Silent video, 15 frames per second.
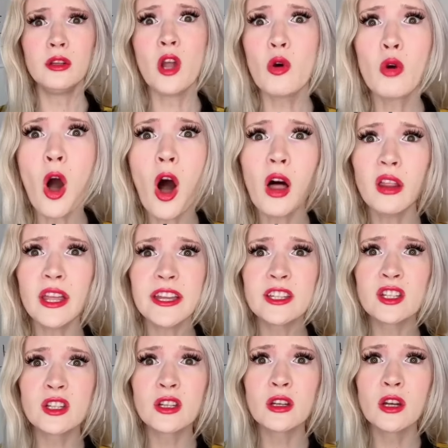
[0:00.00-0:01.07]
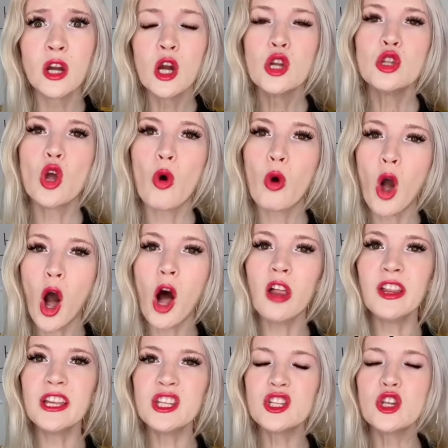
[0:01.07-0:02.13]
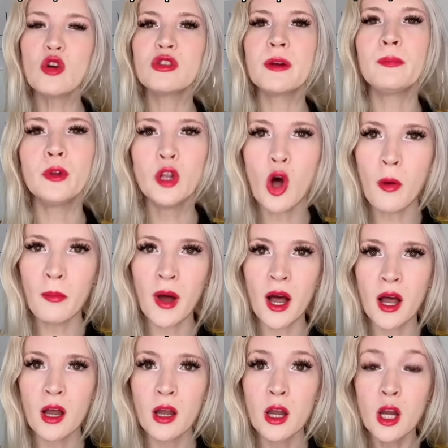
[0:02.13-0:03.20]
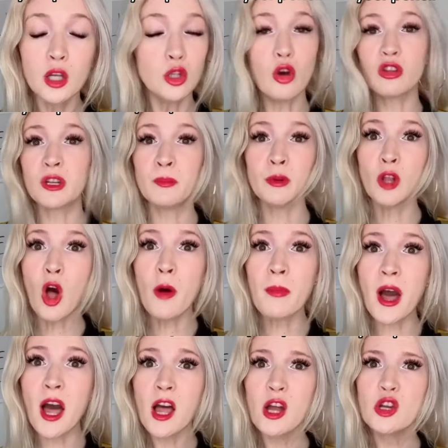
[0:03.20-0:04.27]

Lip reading: No college. No college, no diploma. No diploma,